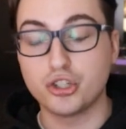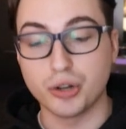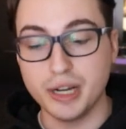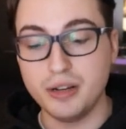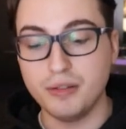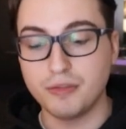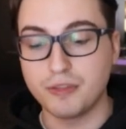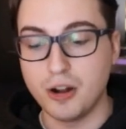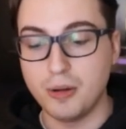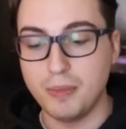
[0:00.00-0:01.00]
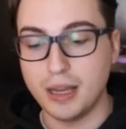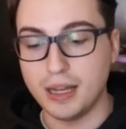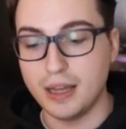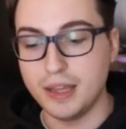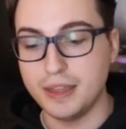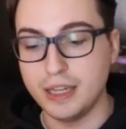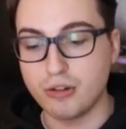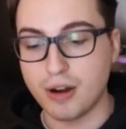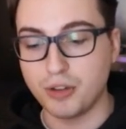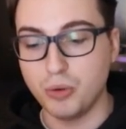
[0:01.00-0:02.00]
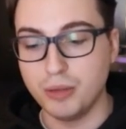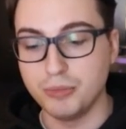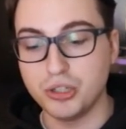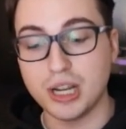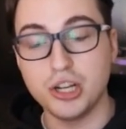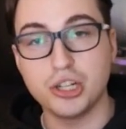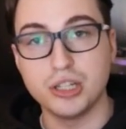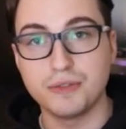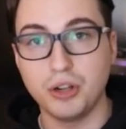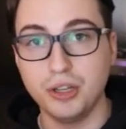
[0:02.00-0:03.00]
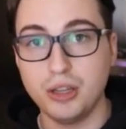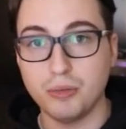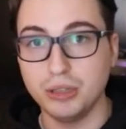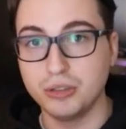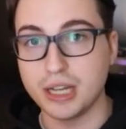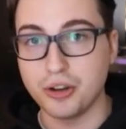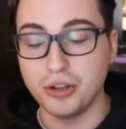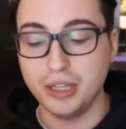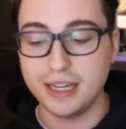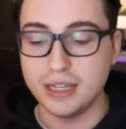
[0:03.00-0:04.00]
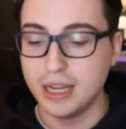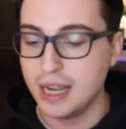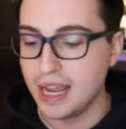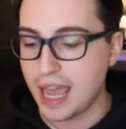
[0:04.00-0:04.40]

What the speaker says: string from the GraphQL mutations folder that we looked at earlier,